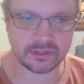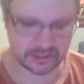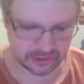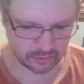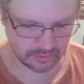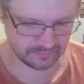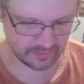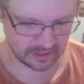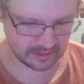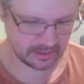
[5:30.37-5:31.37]
It's totally
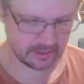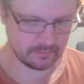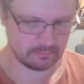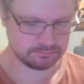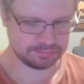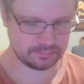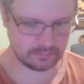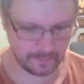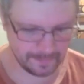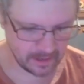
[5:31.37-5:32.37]
fine.
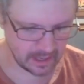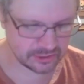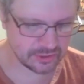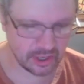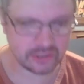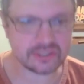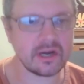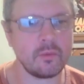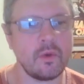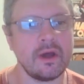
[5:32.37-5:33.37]
So they all
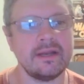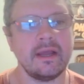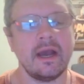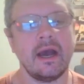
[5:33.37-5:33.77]
start at 1.